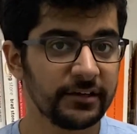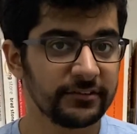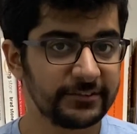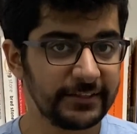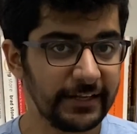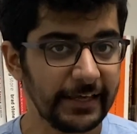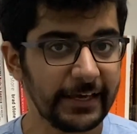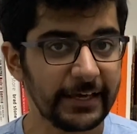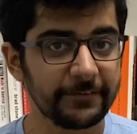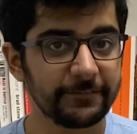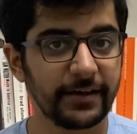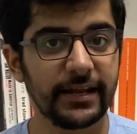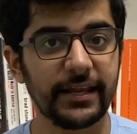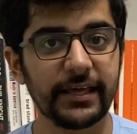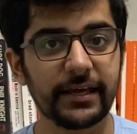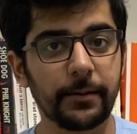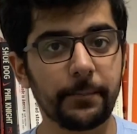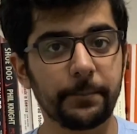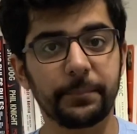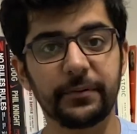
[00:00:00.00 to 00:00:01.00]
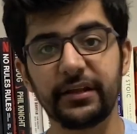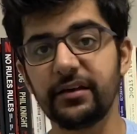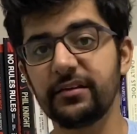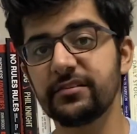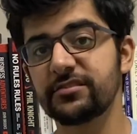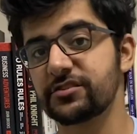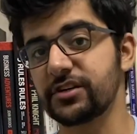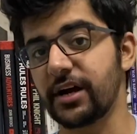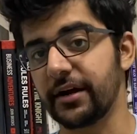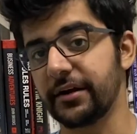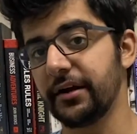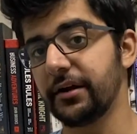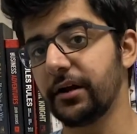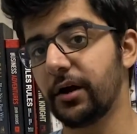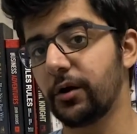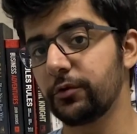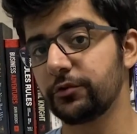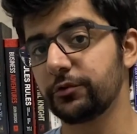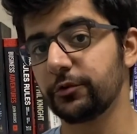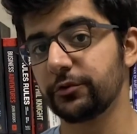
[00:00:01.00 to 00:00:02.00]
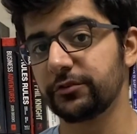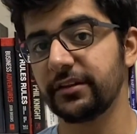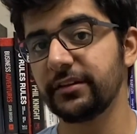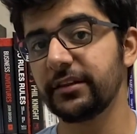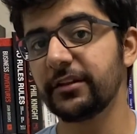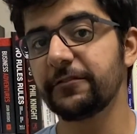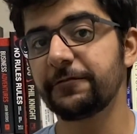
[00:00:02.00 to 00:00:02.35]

Silicon Valley companies started outsourcing